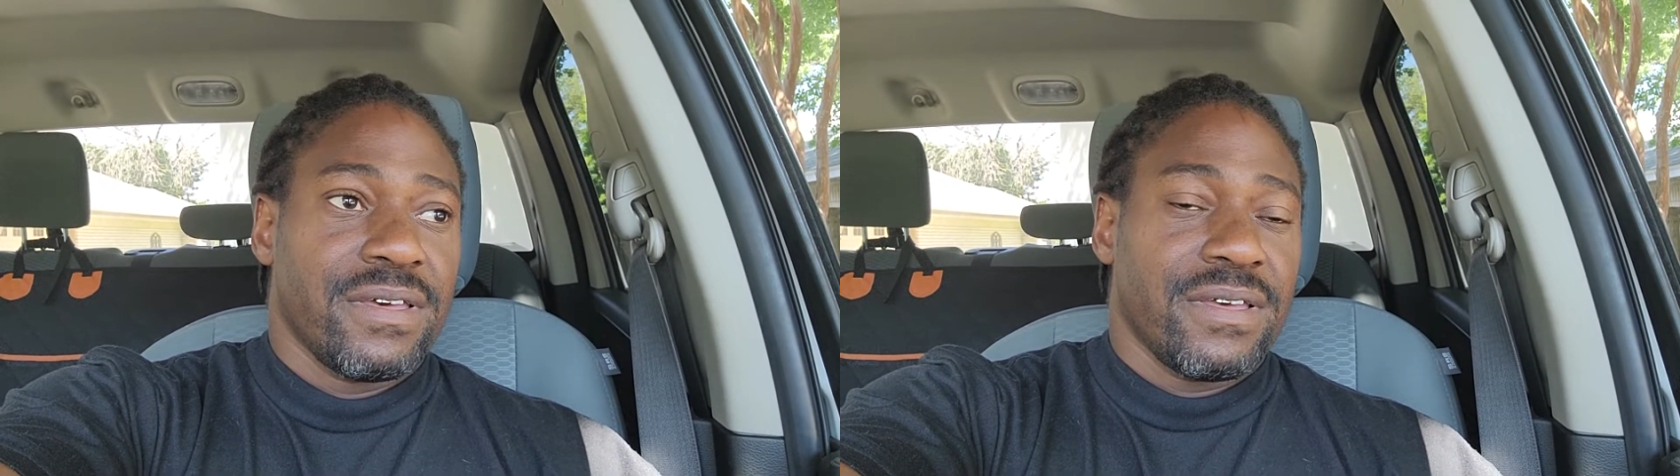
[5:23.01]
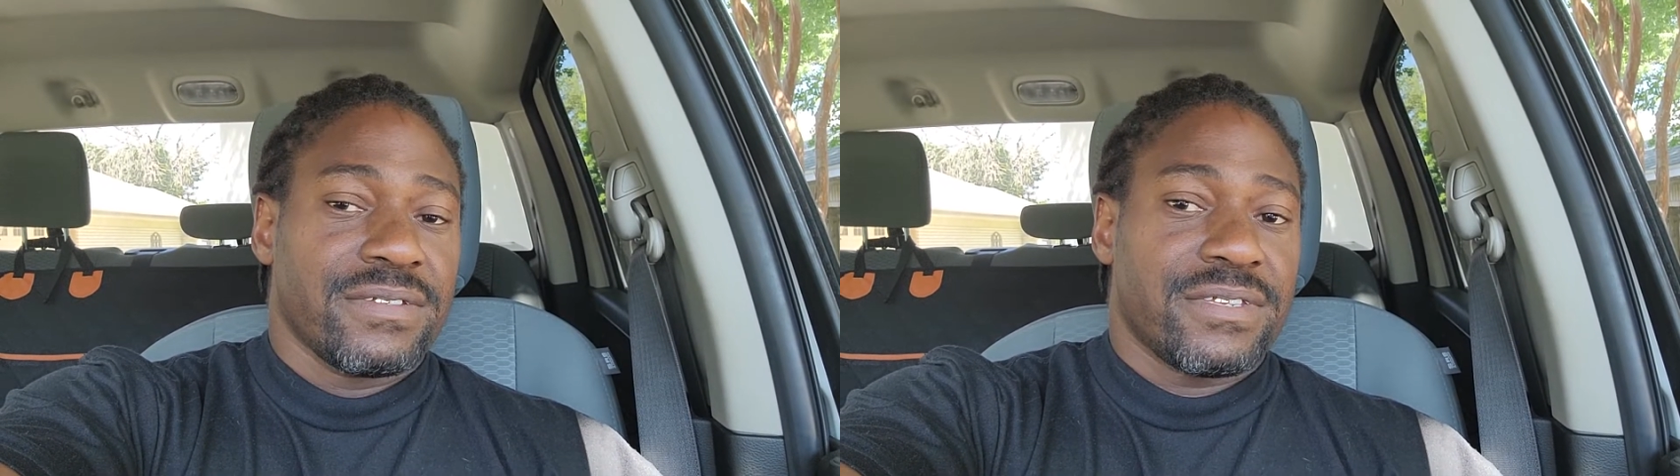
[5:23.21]

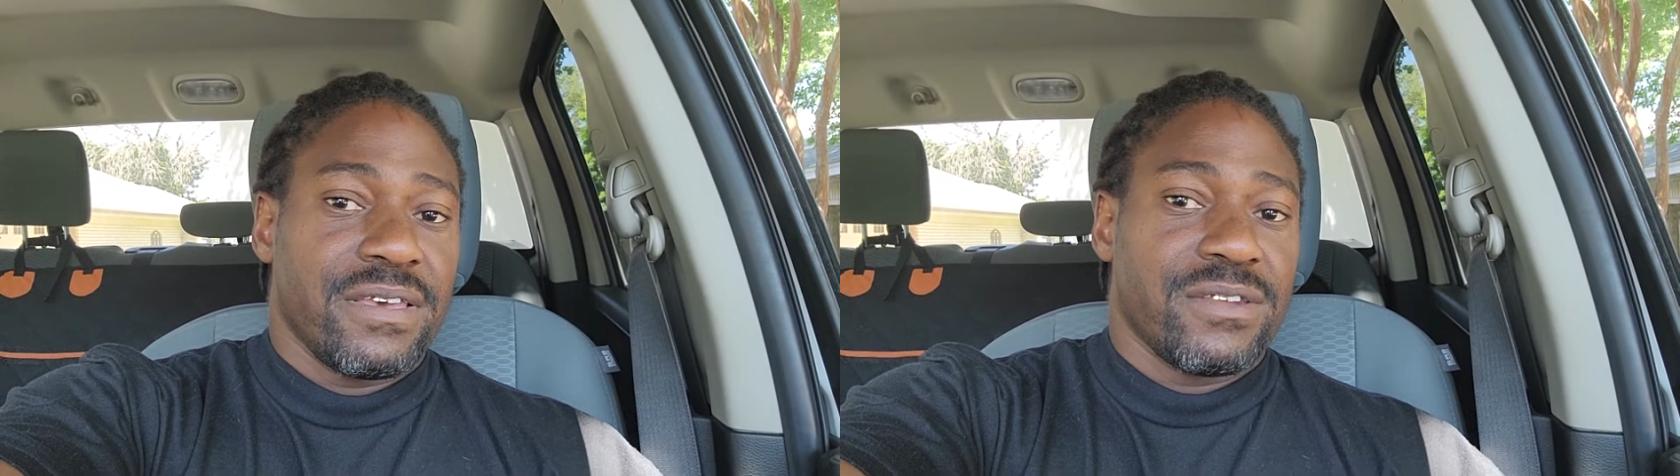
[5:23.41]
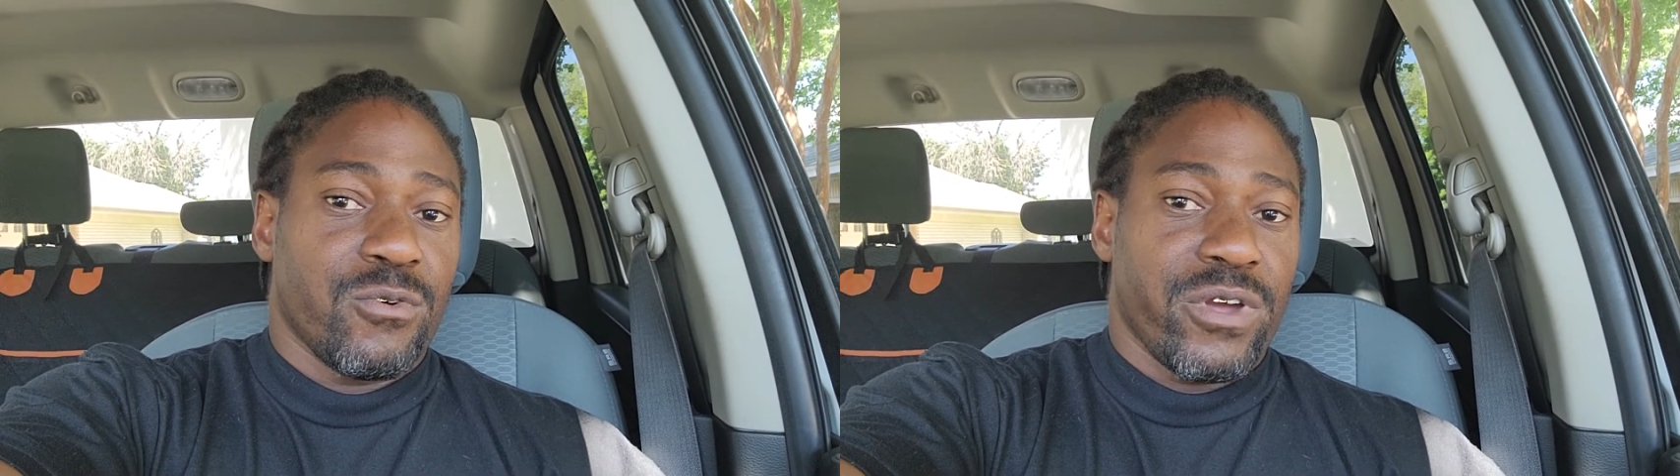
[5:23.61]
and
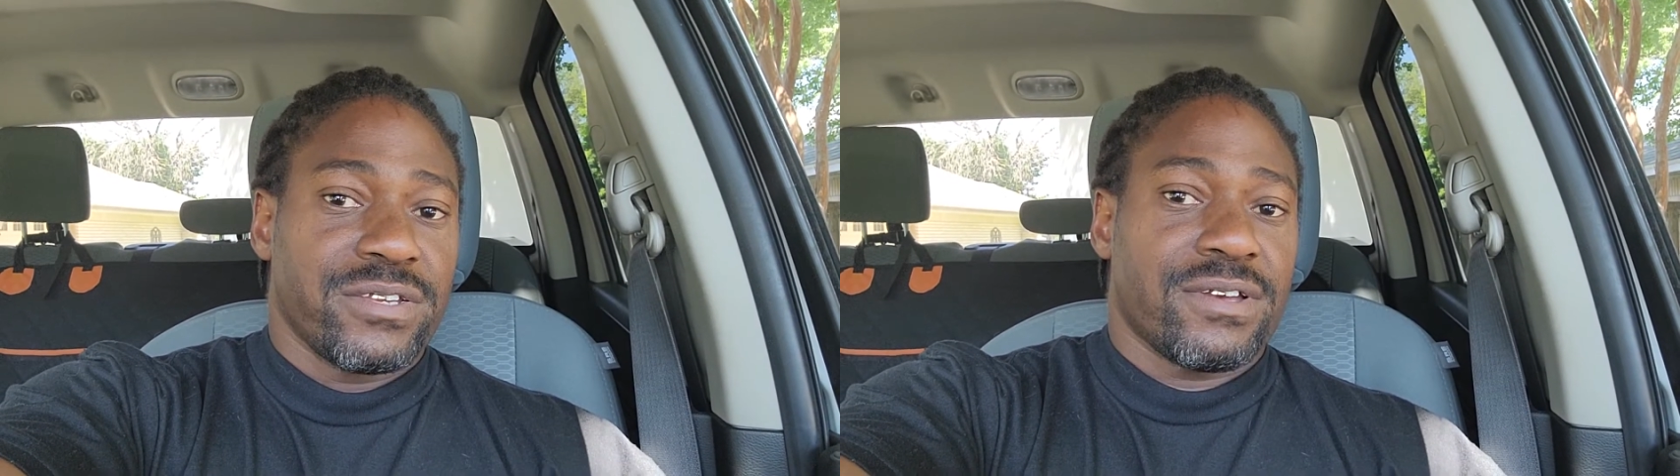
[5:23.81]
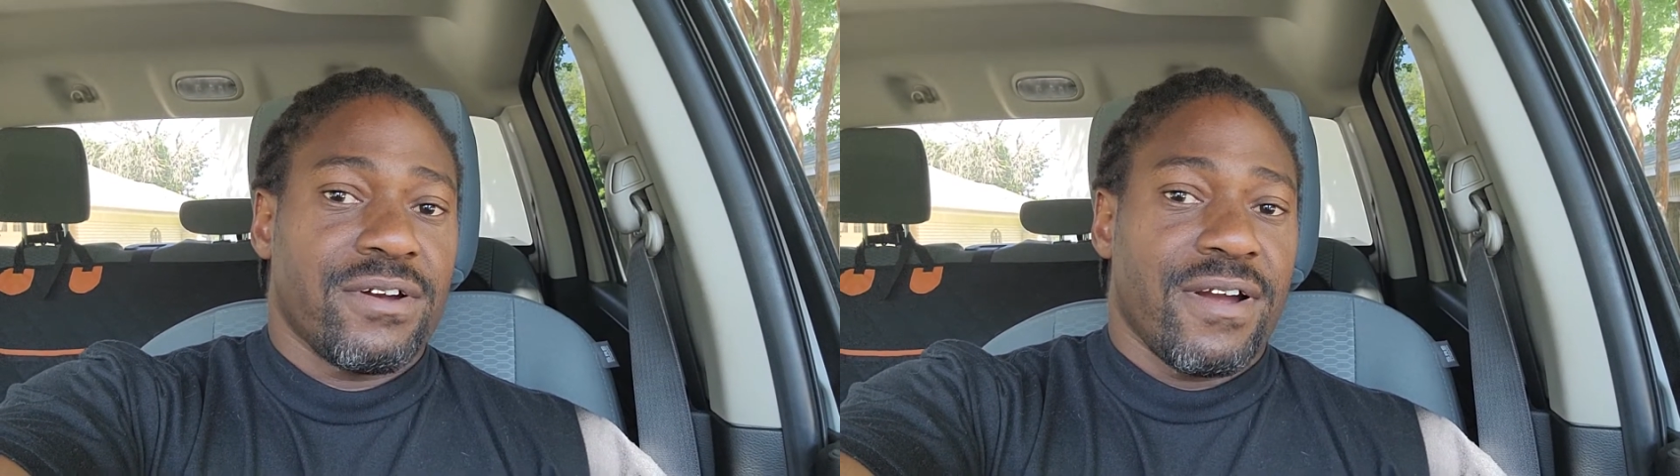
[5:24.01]
taking the
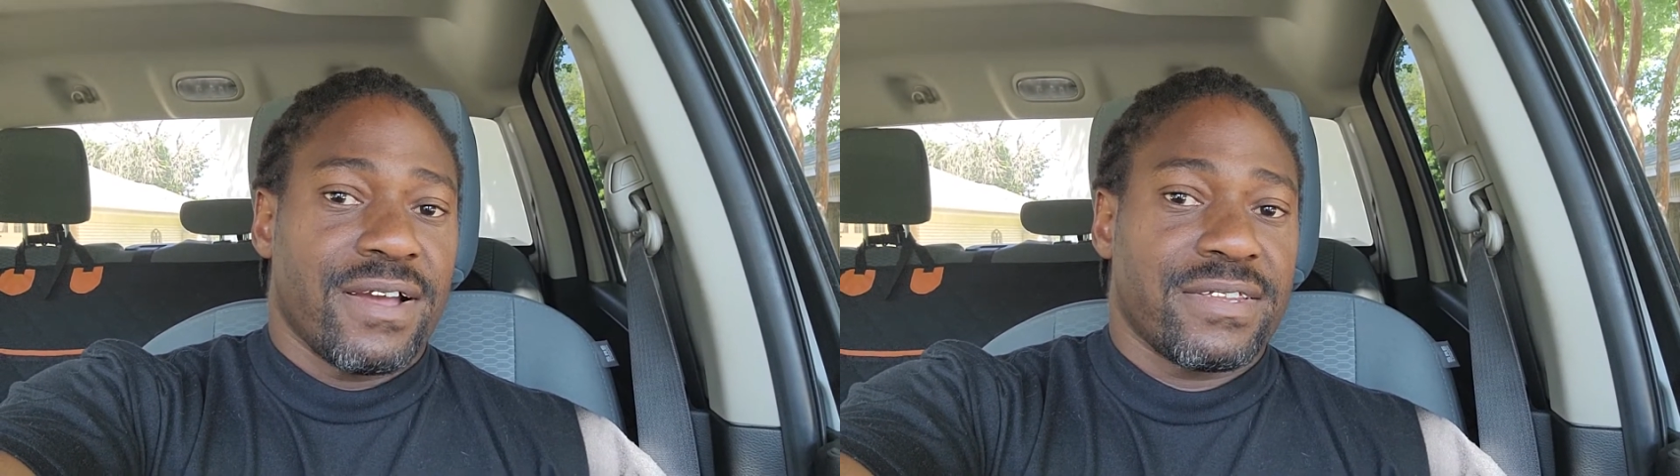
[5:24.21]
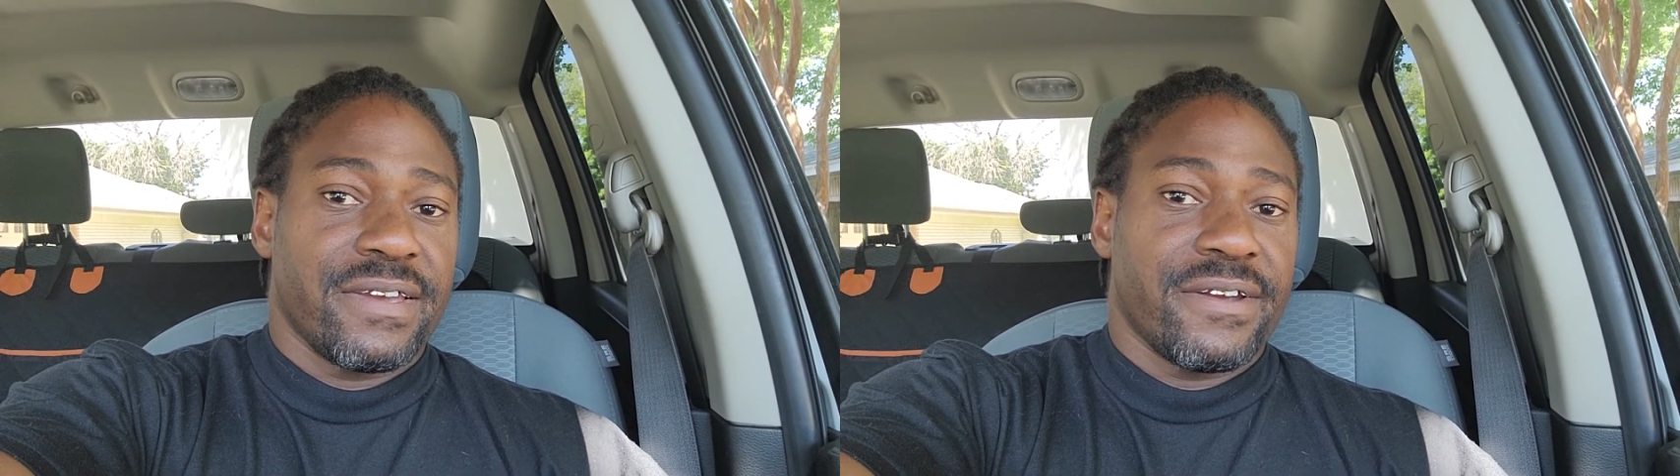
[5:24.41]
race car
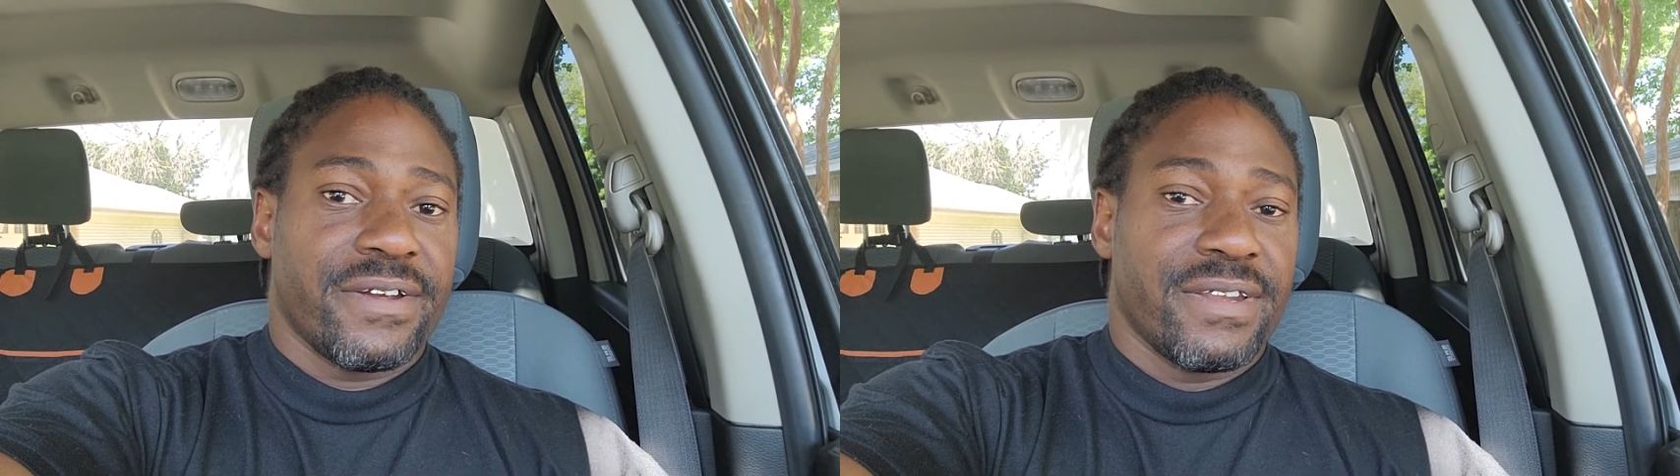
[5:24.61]
out there